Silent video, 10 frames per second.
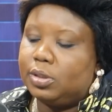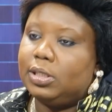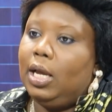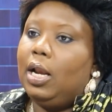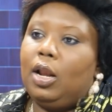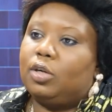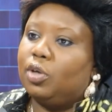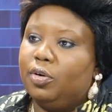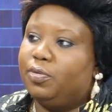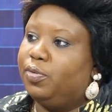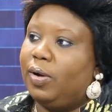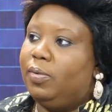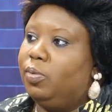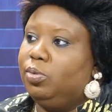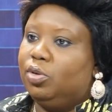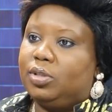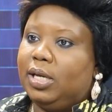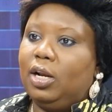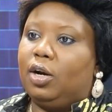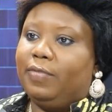you see a lot of
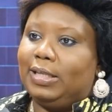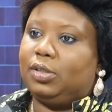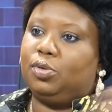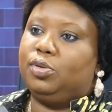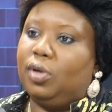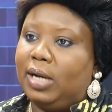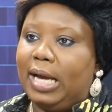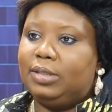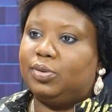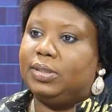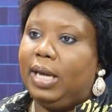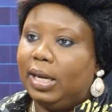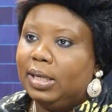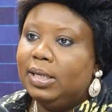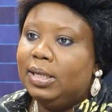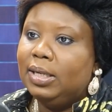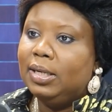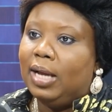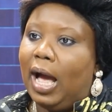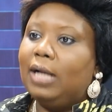articles online today,
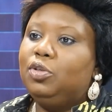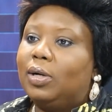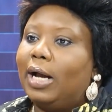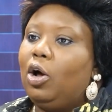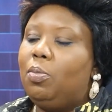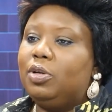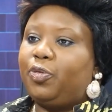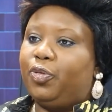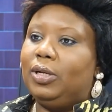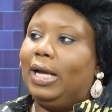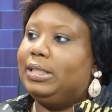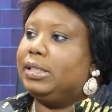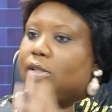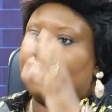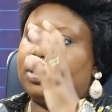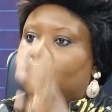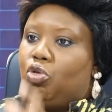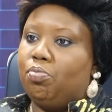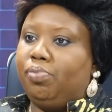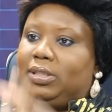and you can almost feel like this is such a
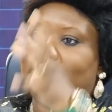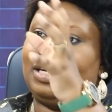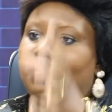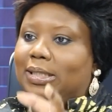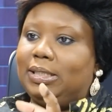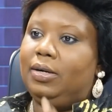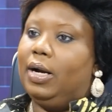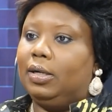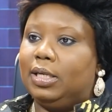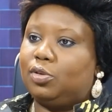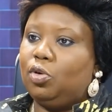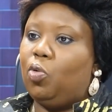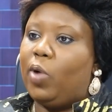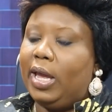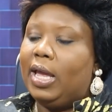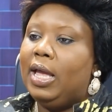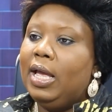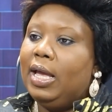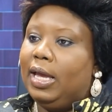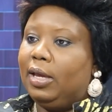robotic material. There's no way
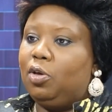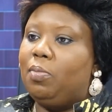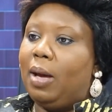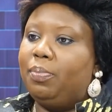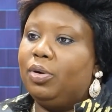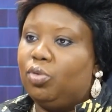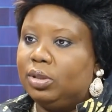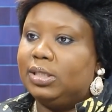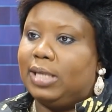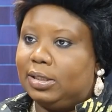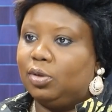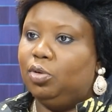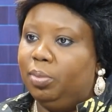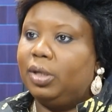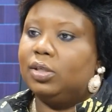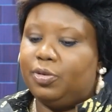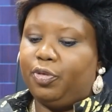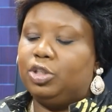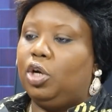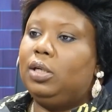a human being wrote this article. Because
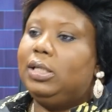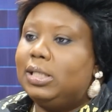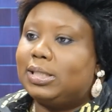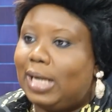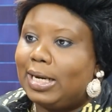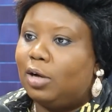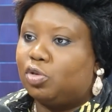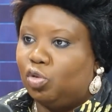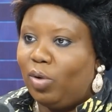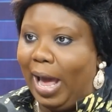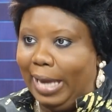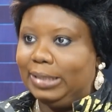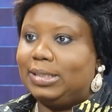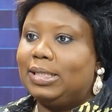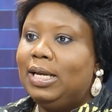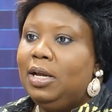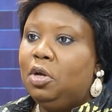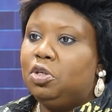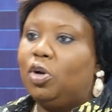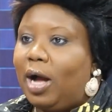if a journalist sat down to write,
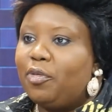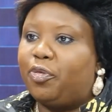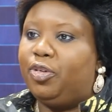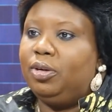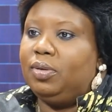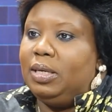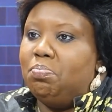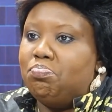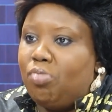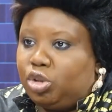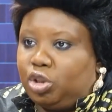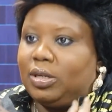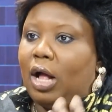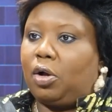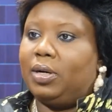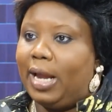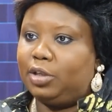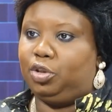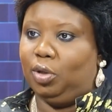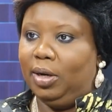you can feel the emotional
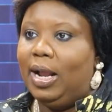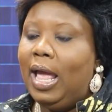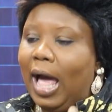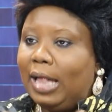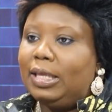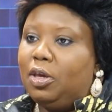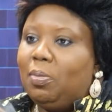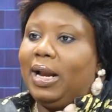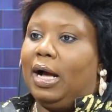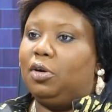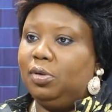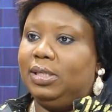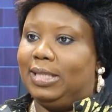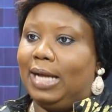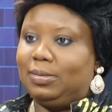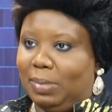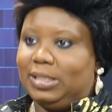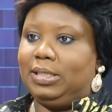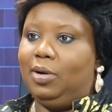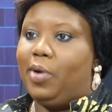connection and the human angle in that
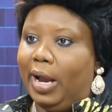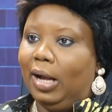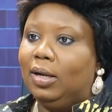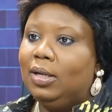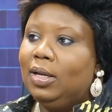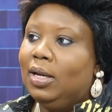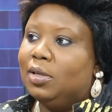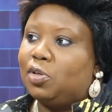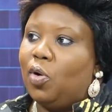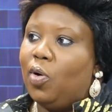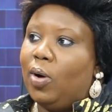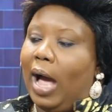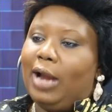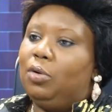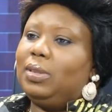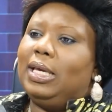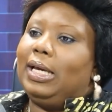material. So I don't